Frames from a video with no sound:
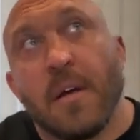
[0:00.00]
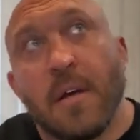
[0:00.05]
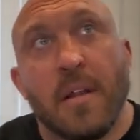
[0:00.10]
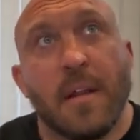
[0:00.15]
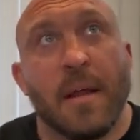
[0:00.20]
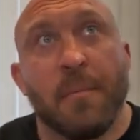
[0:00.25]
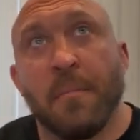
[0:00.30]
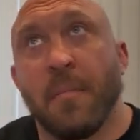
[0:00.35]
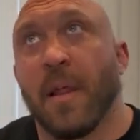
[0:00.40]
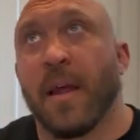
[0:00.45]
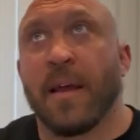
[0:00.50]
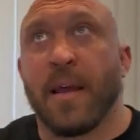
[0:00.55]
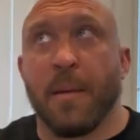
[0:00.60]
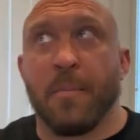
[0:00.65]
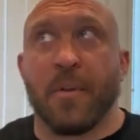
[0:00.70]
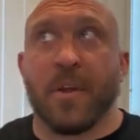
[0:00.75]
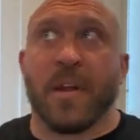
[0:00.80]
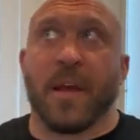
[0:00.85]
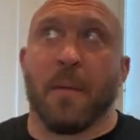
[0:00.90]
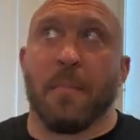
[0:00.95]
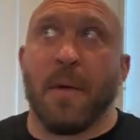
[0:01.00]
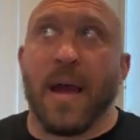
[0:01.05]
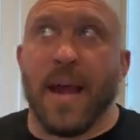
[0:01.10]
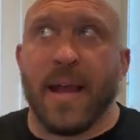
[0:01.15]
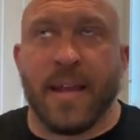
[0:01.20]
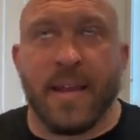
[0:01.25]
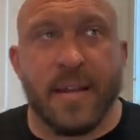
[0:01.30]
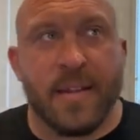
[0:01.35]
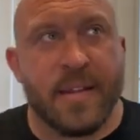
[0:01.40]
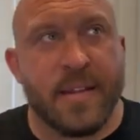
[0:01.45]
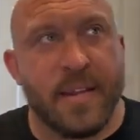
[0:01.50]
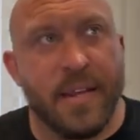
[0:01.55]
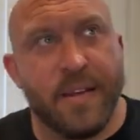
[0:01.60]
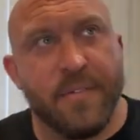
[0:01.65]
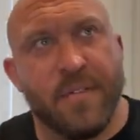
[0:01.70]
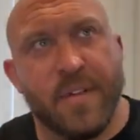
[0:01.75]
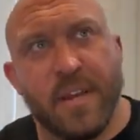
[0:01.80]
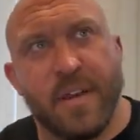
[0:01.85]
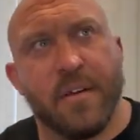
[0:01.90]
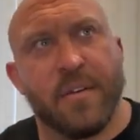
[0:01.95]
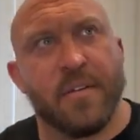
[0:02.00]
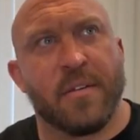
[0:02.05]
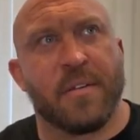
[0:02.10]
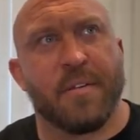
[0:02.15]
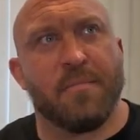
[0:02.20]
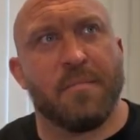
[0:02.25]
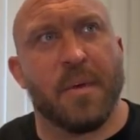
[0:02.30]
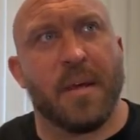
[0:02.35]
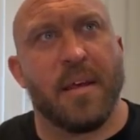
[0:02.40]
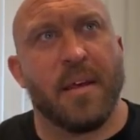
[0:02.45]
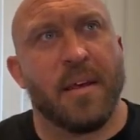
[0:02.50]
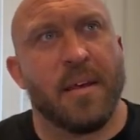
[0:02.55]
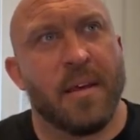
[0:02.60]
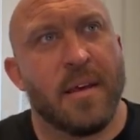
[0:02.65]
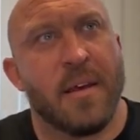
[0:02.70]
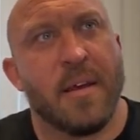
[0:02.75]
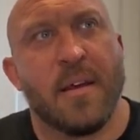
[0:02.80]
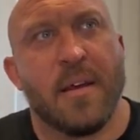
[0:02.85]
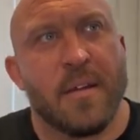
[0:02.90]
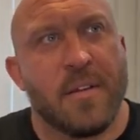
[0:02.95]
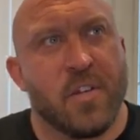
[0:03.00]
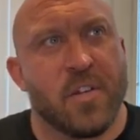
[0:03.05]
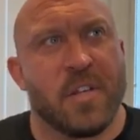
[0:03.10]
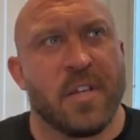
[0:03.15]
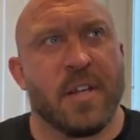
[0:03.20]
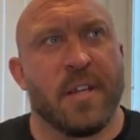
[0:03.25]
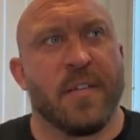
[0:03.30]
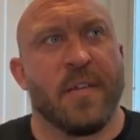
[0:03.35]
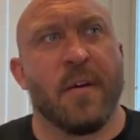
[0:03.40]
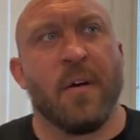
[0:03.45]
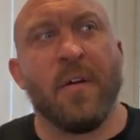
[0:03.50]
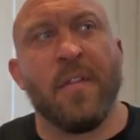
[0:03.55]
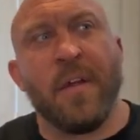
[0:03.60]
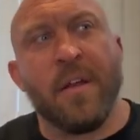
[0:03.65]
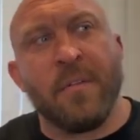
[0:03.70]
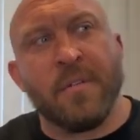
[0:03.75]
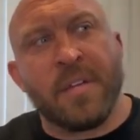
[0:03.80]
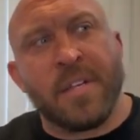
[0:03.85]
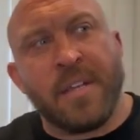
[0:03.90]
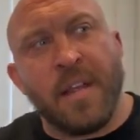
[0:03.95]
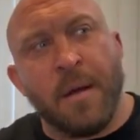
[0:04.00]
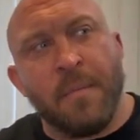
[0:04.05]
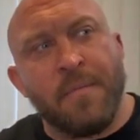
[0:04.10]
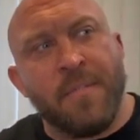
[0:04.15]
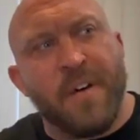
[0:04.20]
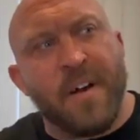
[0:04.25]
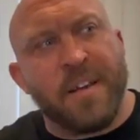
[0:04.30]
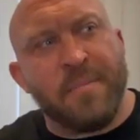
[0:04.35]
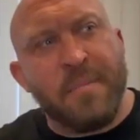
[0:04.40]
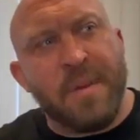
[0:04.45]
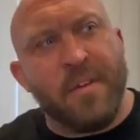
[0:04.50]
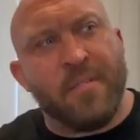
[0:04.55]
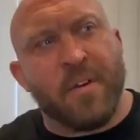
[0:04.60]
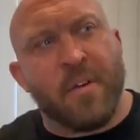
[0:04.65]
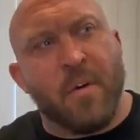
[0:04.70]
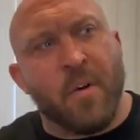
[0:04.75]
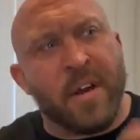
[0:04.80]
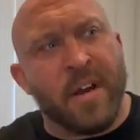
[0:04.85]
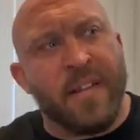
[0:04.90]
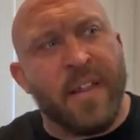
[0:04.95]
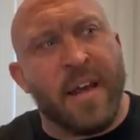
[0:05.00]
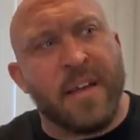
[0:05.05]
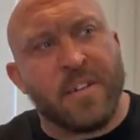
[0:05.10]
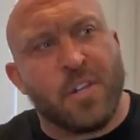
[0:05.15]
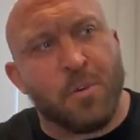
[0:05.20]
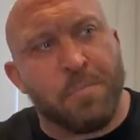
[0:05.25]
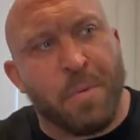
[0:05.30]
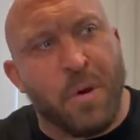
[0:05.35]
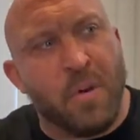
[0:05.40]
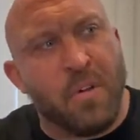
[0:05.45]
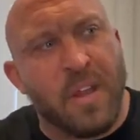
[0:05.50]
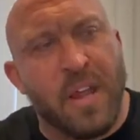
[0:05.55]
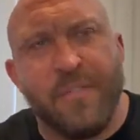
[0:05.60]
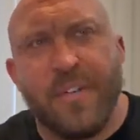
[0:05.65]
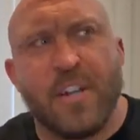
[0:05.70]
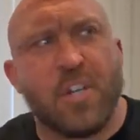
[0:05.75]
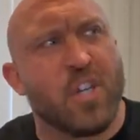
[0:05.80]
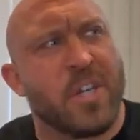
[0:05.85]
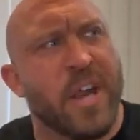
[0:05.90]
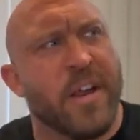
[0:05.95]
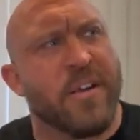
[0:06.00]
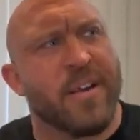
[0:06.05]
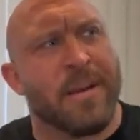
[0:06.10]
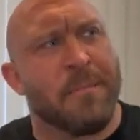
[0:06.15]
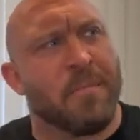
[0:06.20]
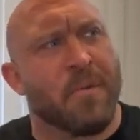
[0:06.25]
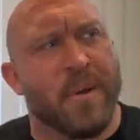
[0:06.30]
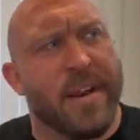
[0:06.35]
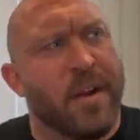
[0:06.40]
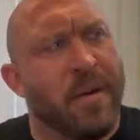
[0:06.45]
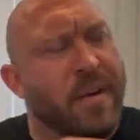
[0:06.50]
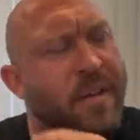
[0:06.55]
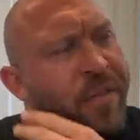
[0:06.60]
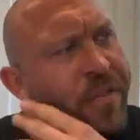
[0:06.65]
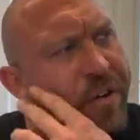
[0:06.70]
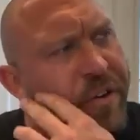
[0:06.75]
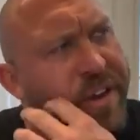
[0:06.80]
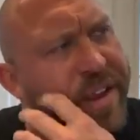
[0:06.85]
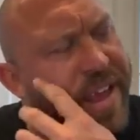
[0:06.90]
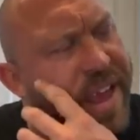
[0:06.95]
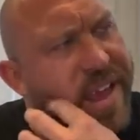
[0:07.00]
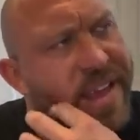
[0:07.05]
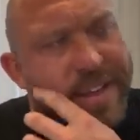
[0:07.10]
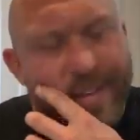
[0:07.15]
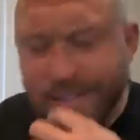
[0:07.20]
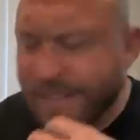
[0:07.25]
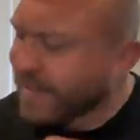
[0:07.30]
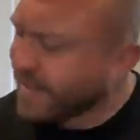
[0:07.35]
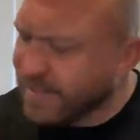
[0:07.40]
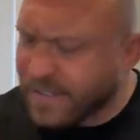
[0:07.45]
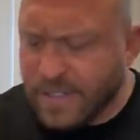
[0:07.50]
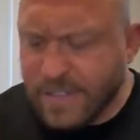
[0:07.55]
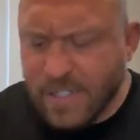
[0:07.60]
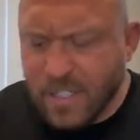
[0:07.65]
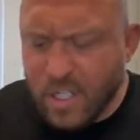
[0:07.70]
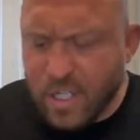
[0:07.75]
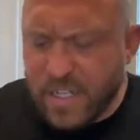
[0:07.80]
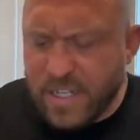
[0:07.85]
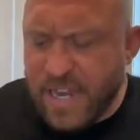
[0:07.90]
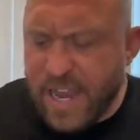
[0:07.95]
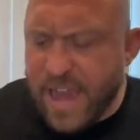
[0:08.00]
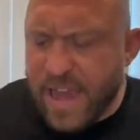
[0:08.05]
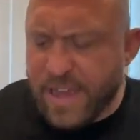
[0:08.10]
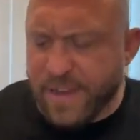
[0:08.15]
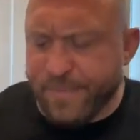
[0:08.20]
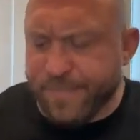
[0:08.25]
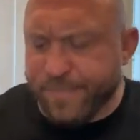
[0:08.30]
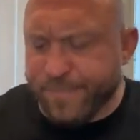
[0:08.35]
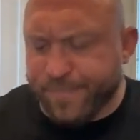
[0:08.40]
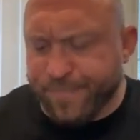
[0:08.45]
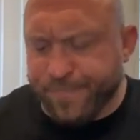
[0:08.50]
And I'm like able to come back and see videos of me just sitting there. Oh, there was dumb fuck me recording that Chipotle vegetarian burrito at 38. Good day.